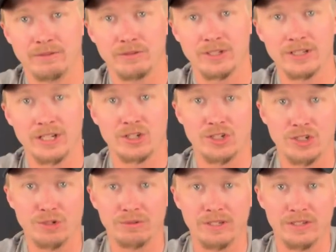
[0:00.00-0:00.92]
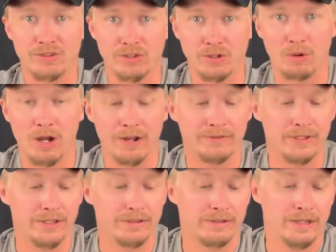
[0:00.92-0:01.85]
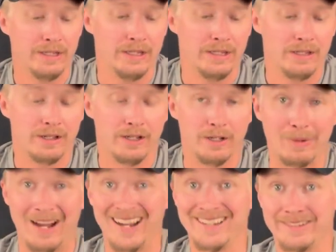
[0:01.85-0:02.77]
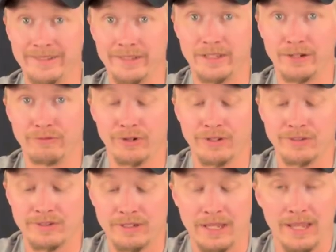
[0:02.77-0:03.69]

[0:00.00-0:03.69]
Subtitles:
since I shoot these so often, I see the difference.